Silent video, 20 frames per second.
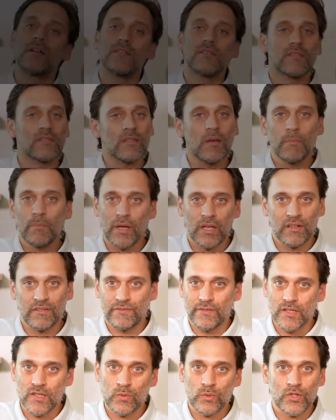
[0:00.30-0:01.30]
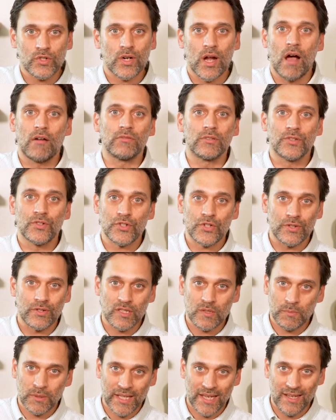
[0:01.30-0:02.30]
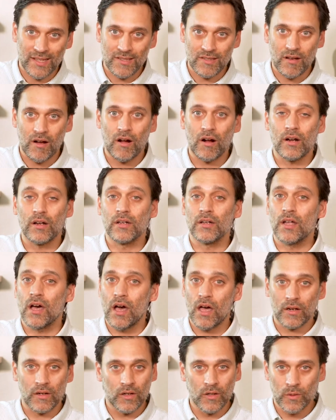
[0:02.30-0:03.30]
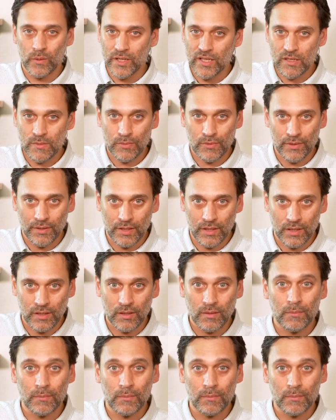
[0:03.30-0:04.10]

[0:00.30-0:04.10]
Some benefits with travel insurance plans are not always pretty,